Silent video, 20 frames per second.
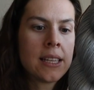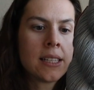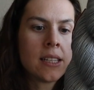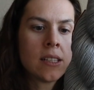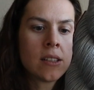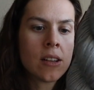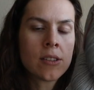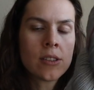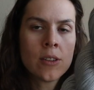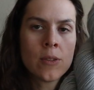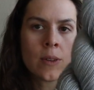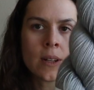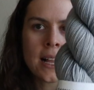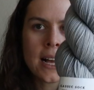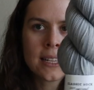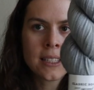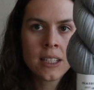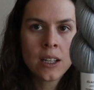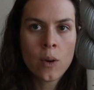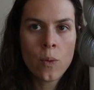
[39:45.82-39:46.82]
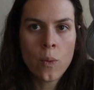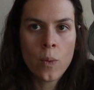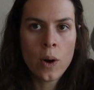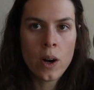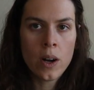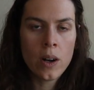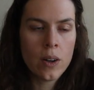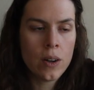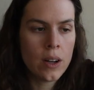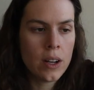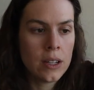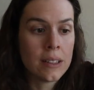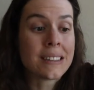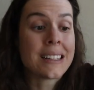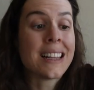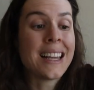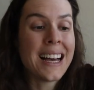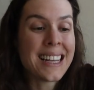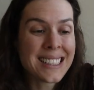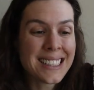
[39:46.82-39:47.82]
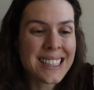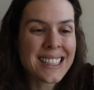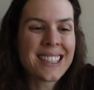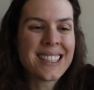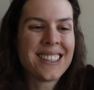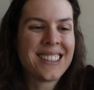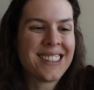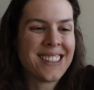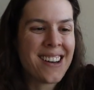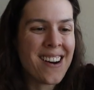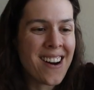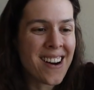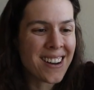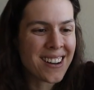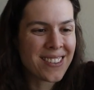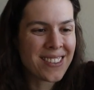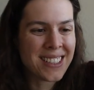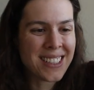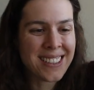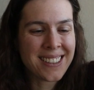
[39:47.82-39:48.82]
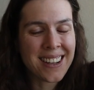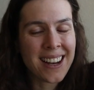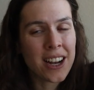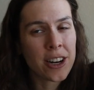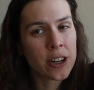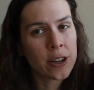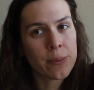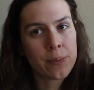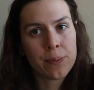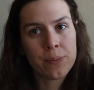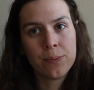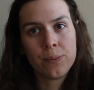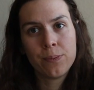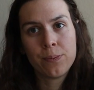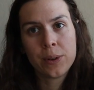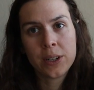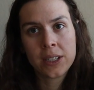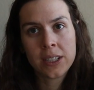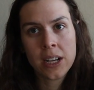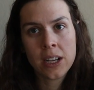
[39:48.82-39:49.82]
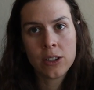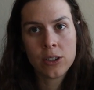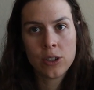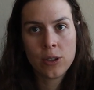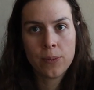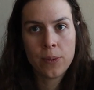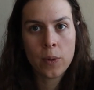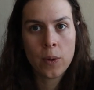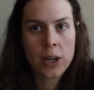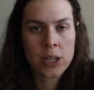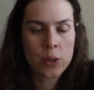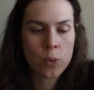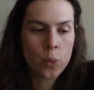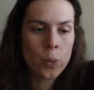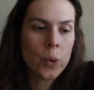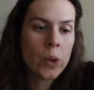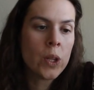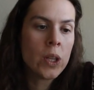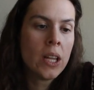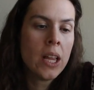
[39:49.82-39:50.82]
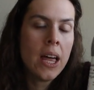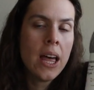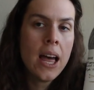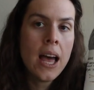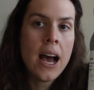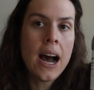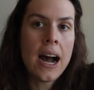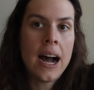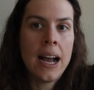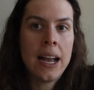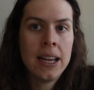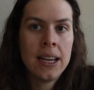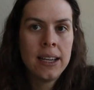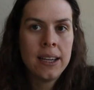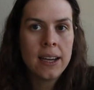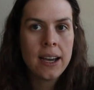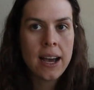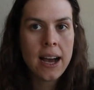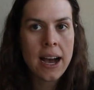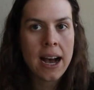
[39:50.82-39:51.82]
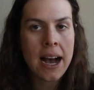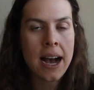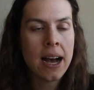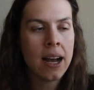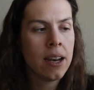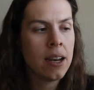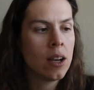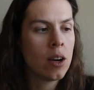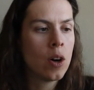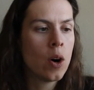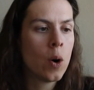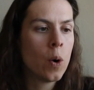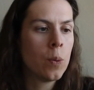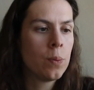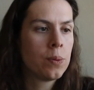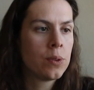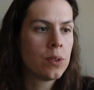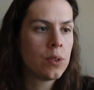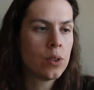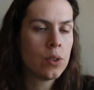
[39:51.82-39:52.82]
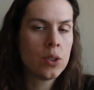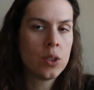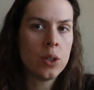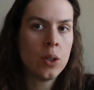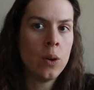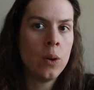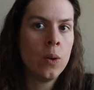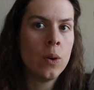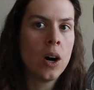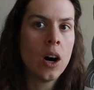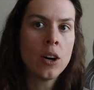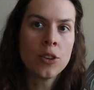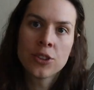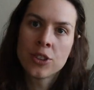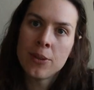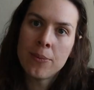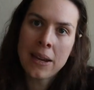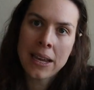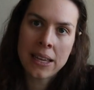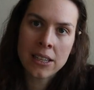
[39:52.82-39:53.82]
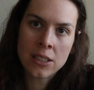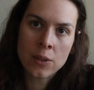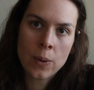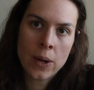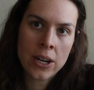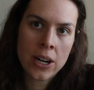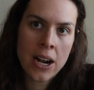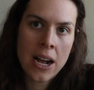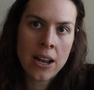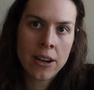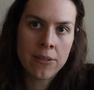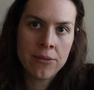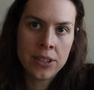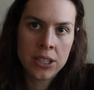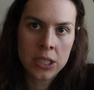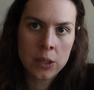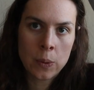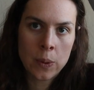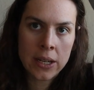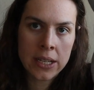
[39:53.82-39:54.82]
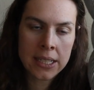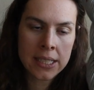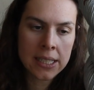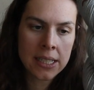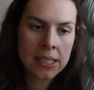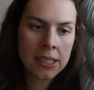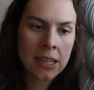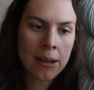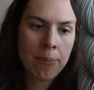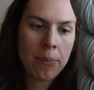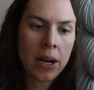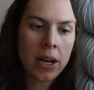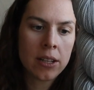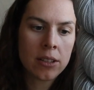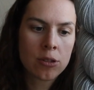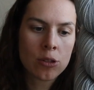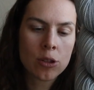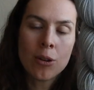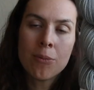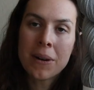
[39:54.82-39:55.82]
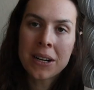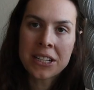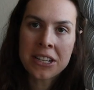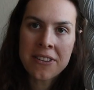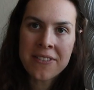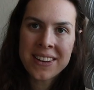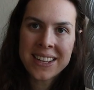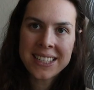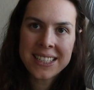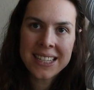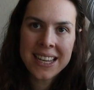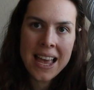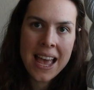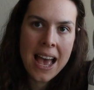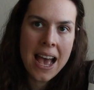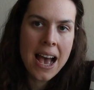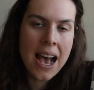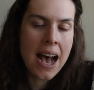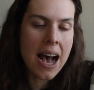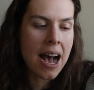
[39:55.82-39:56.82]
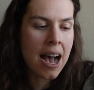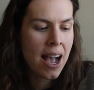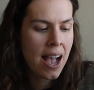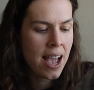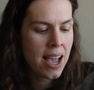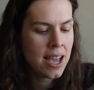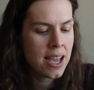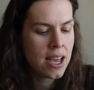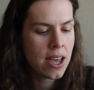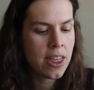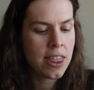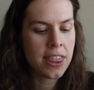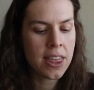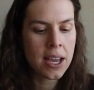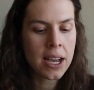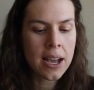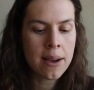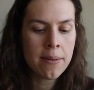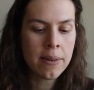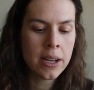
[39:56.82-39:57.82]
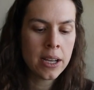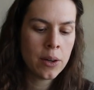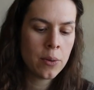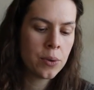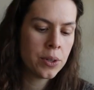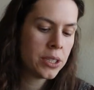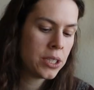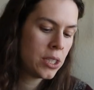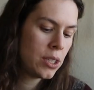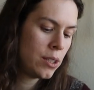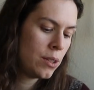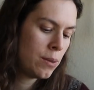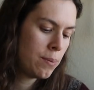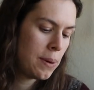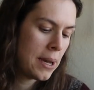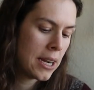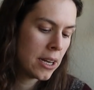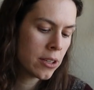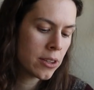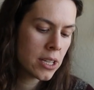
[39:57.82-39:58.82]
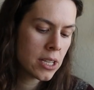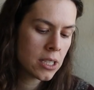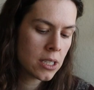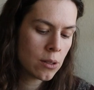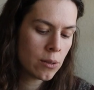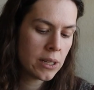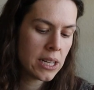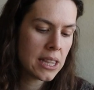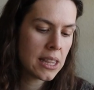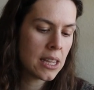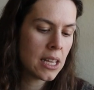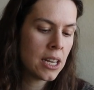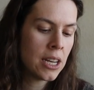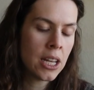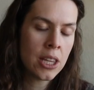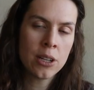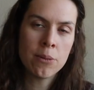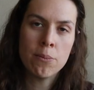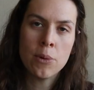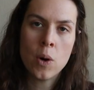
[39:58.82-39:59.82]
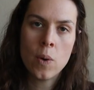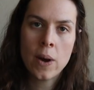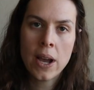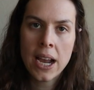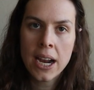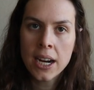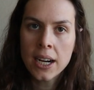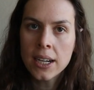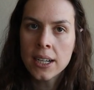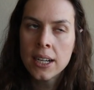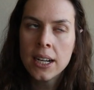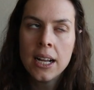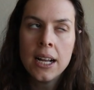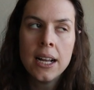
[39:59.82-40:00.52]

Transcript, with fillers: this is also classic wool, classic sock, which is 100% superwash wool. I had hopes to also make a sweater out of this one since I bought so much of it. I think I might want to pair this with another mohair,